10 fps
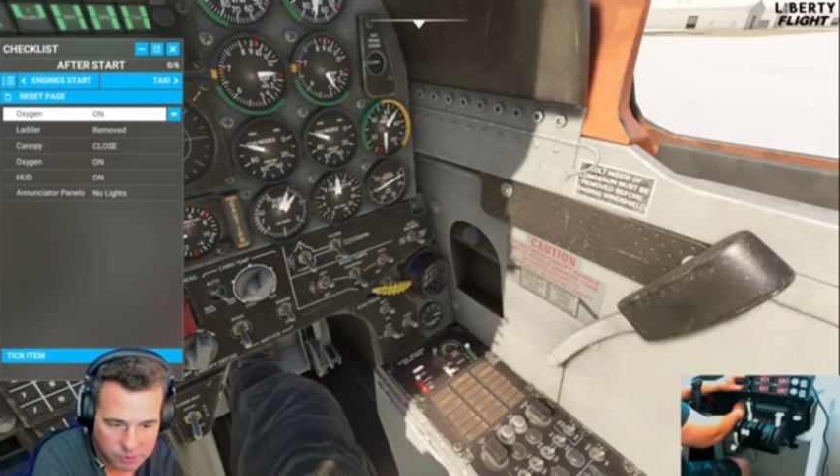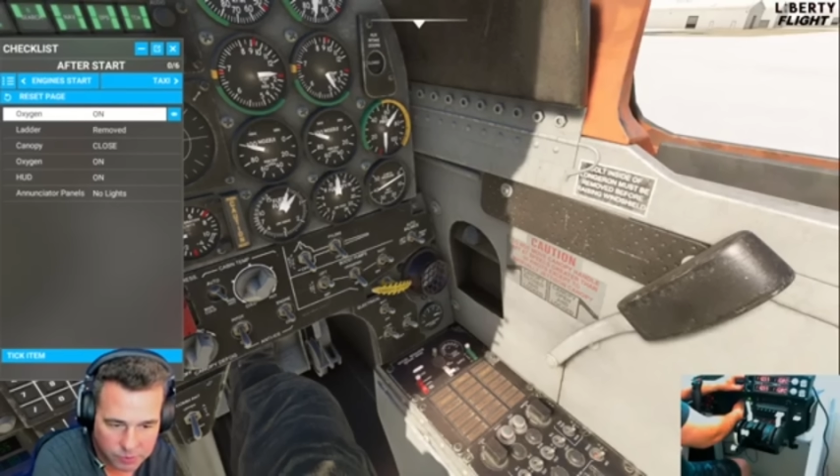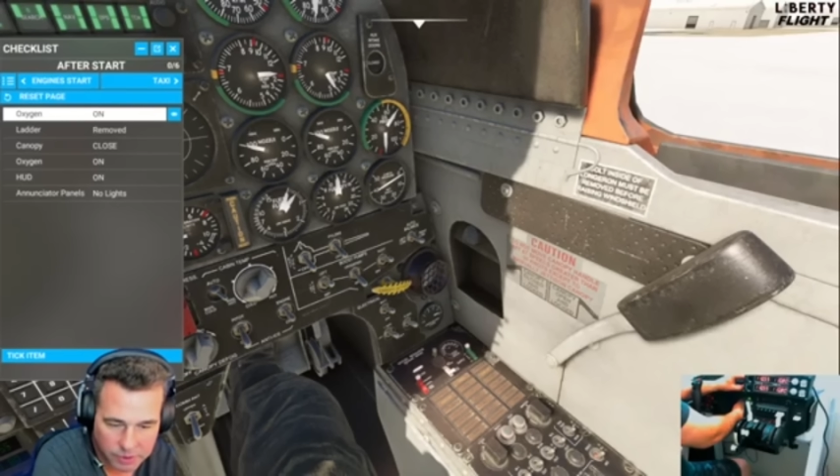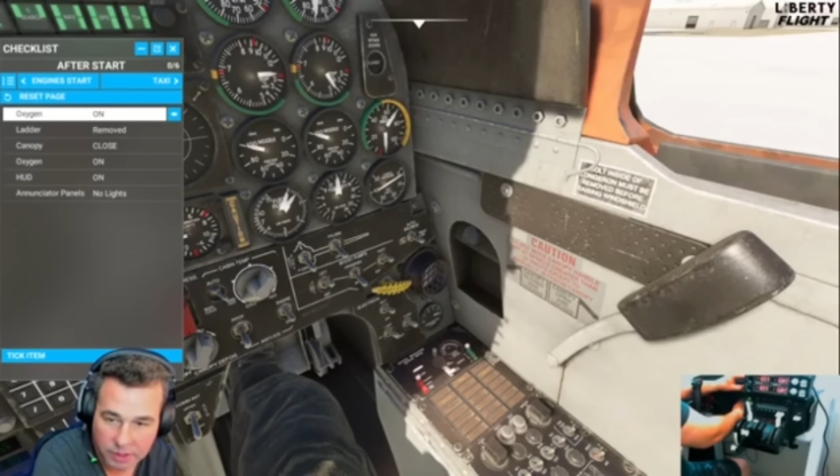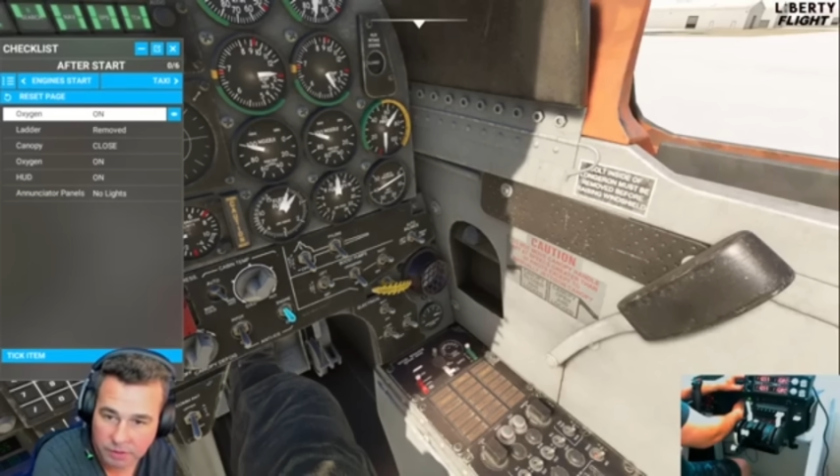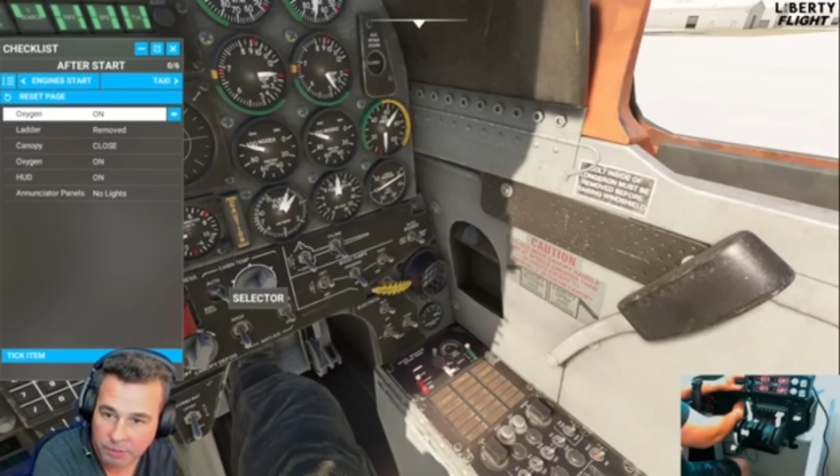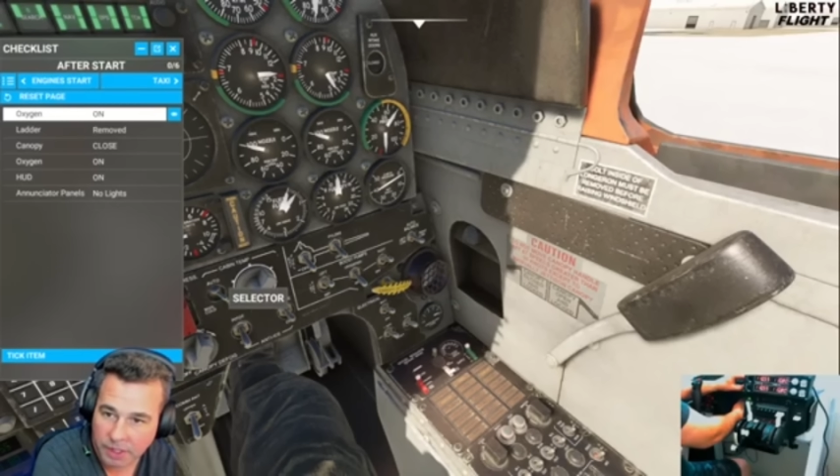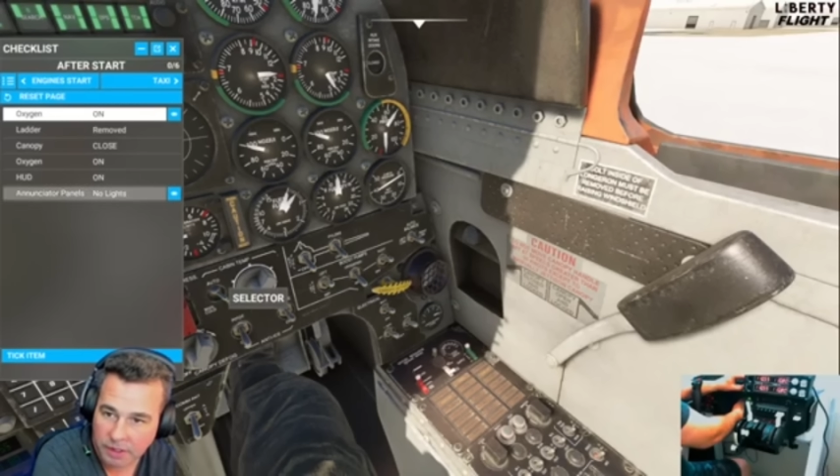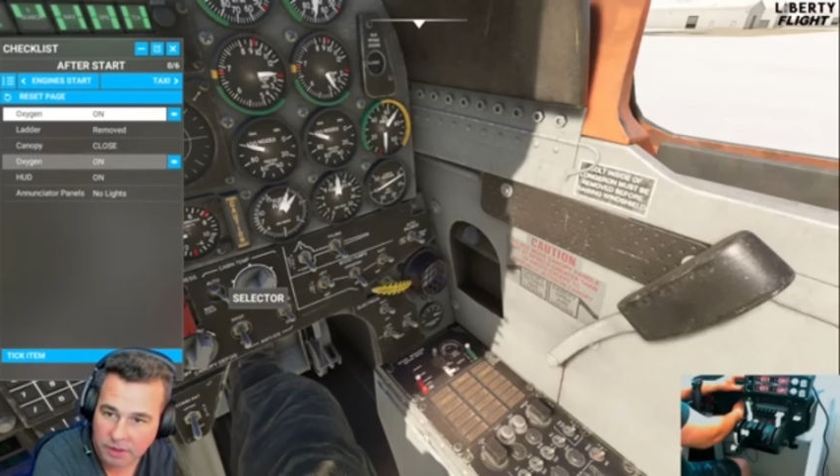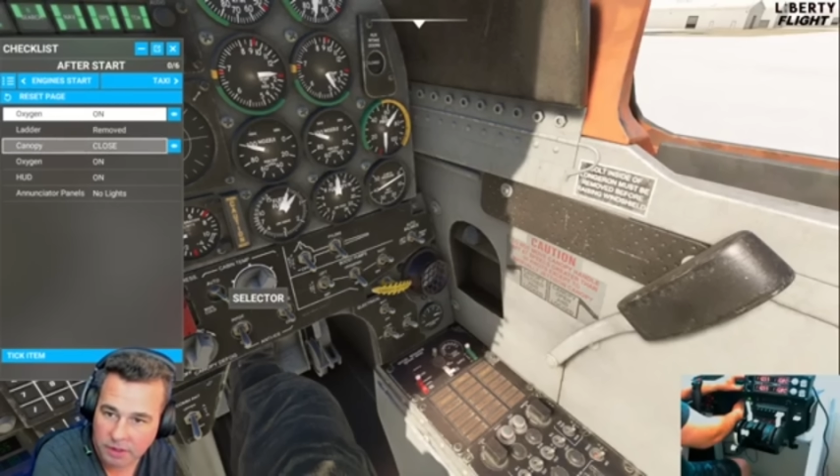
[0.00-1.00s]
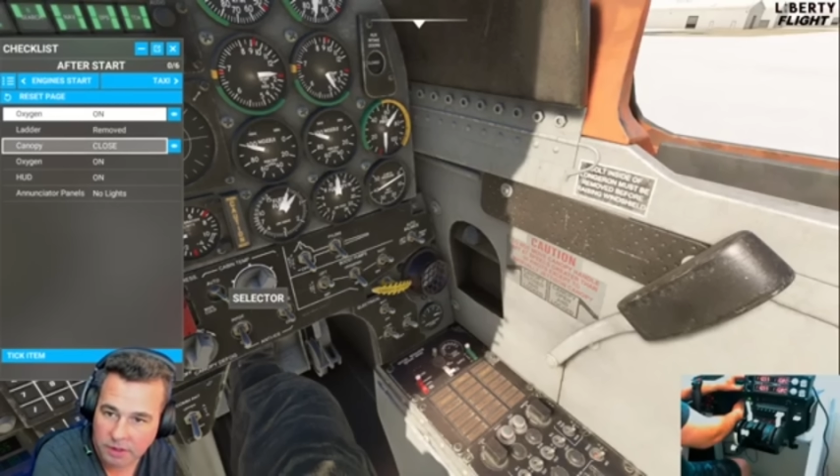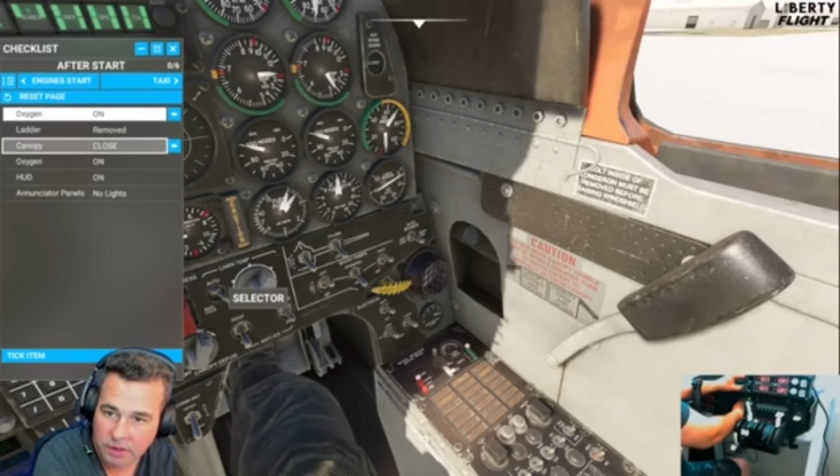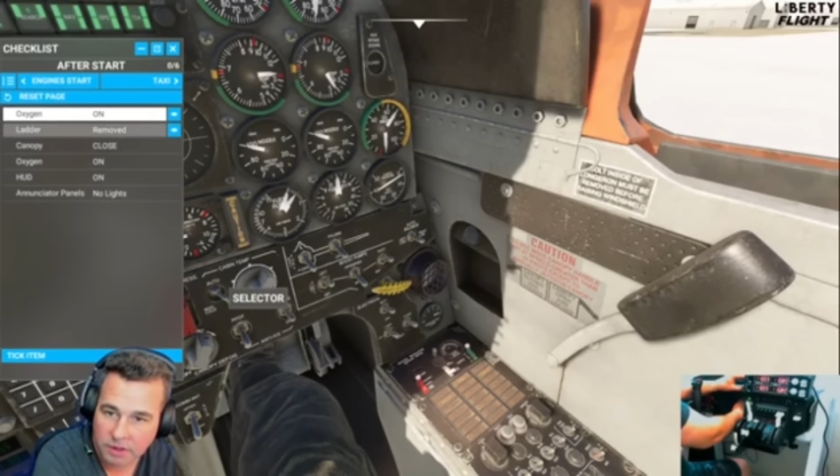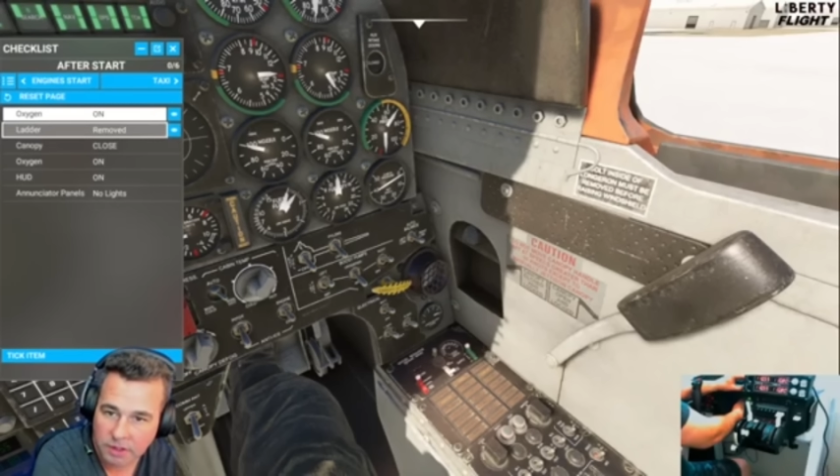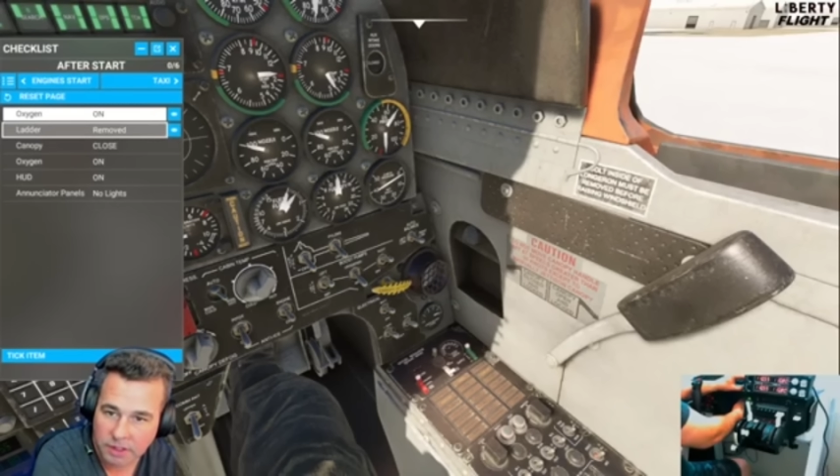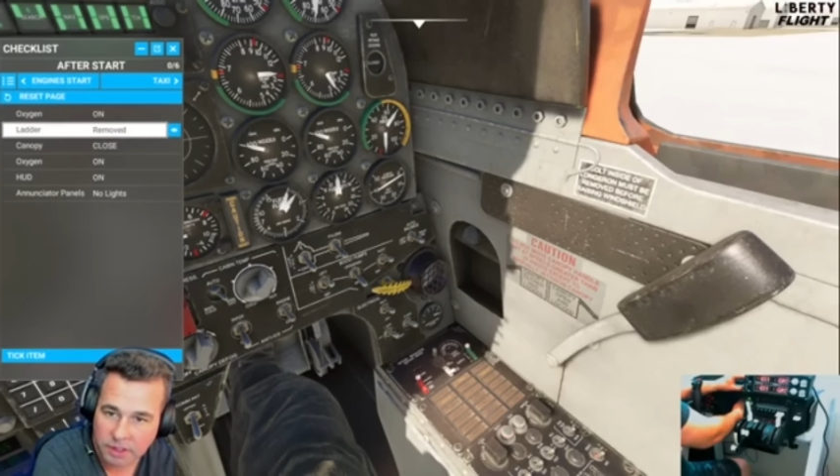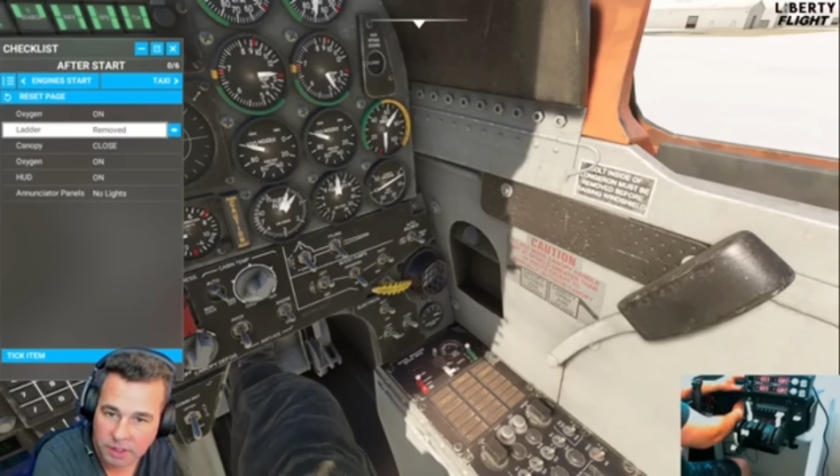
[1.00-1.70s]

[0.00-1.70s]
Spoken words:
white and black there, like